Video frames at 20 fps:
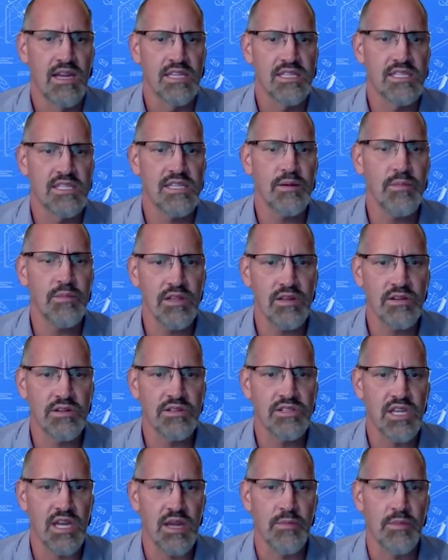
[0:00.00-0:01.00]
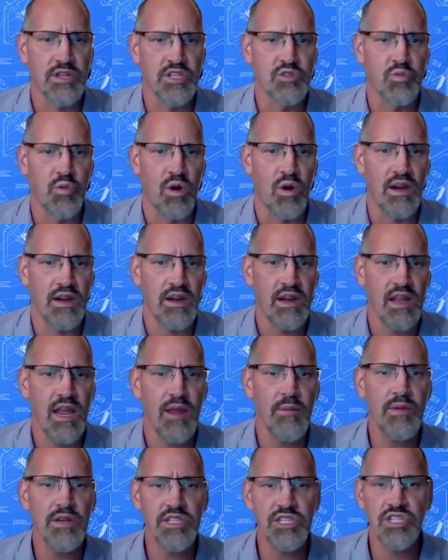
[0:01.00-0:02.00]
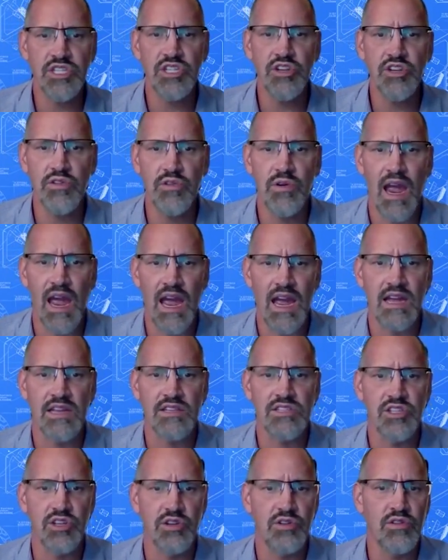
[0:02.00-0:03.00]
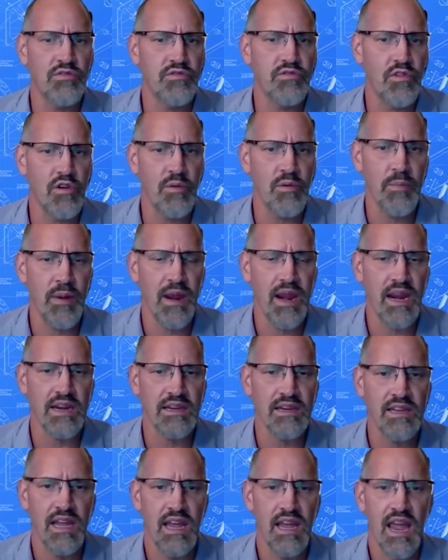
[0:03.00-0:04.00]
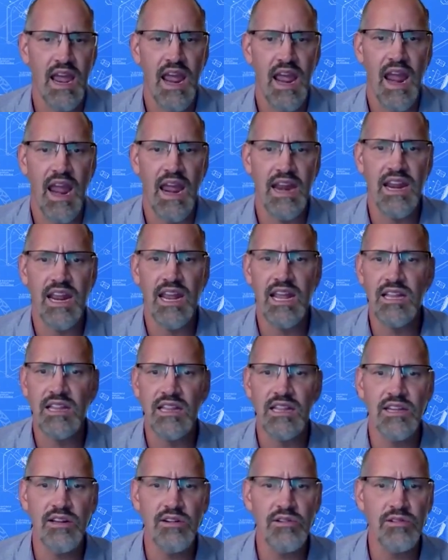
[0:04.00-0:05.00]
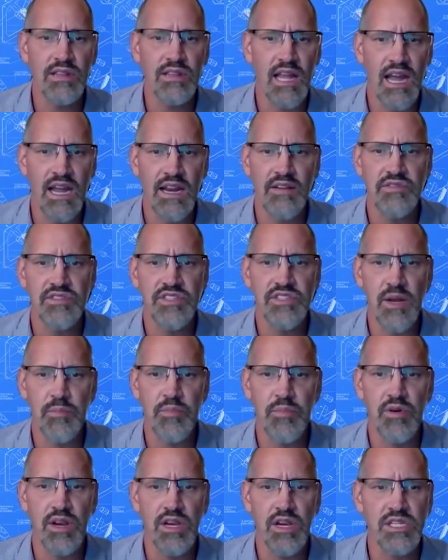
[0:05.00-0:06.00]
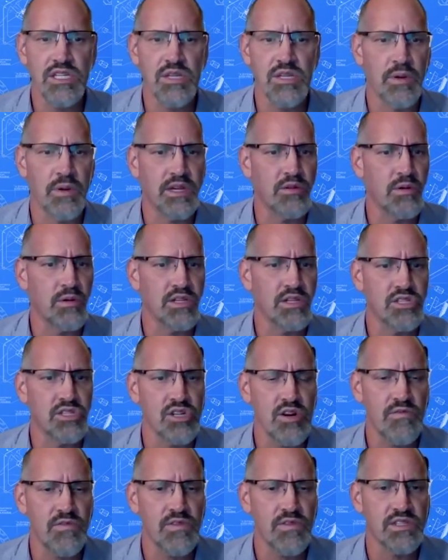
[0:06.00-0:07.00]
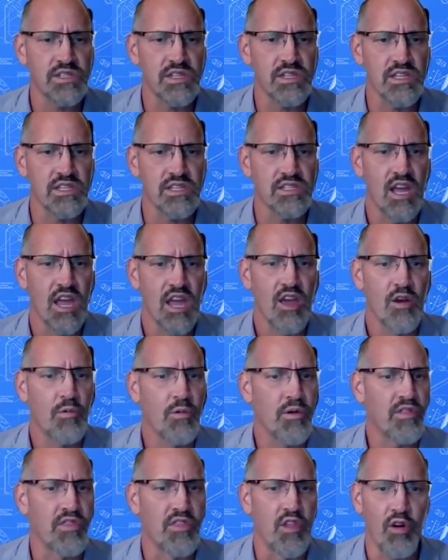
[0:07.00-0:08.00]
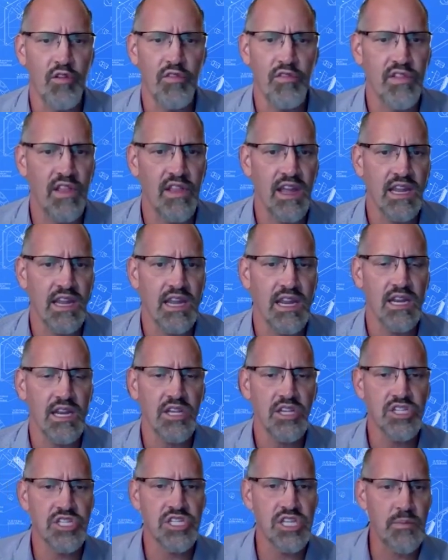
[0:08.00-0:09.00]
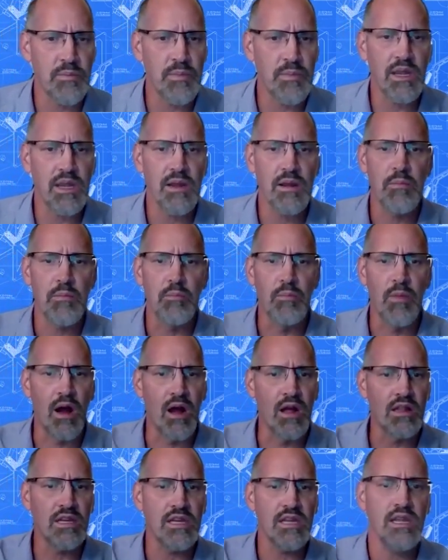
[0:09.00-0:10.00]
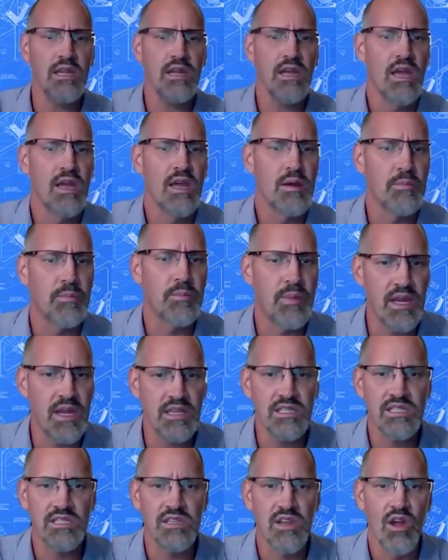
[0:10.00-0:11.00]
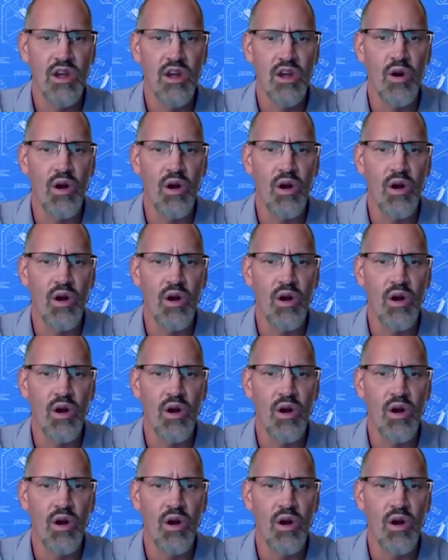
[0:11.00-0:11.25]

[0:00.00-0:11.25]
Similar to image 1, image 2 has uniform paint and a clear line of separation between surfaces with no flaking, chipping, mauling, pits,